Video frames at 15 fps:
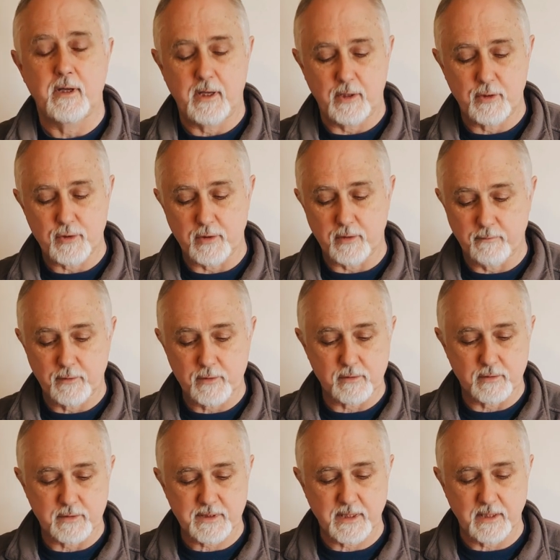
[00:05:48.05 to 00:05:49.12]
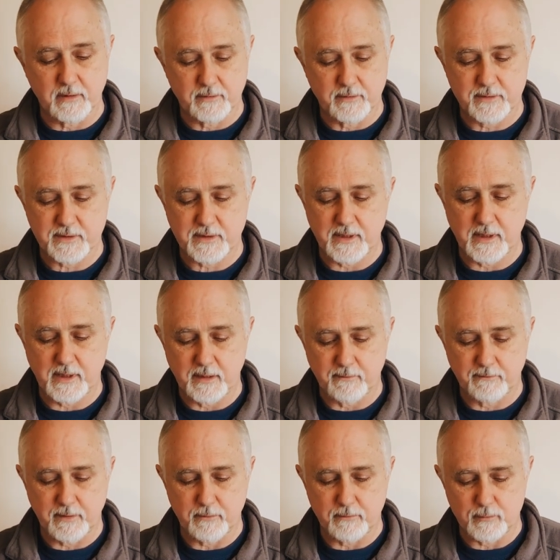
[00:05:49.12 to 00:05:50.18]
each individual cell to see
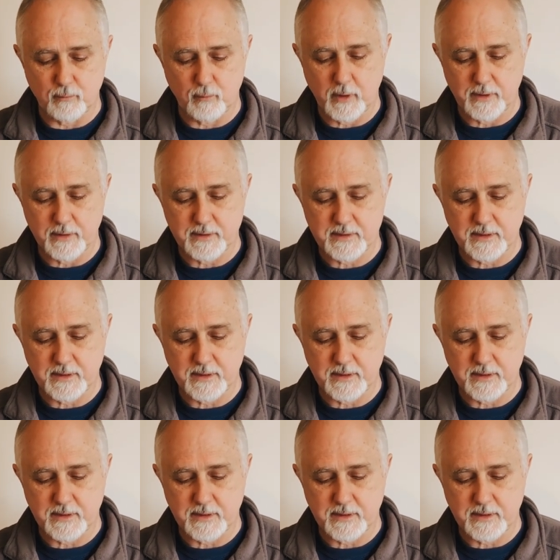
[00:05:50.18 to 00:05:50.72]
if there was one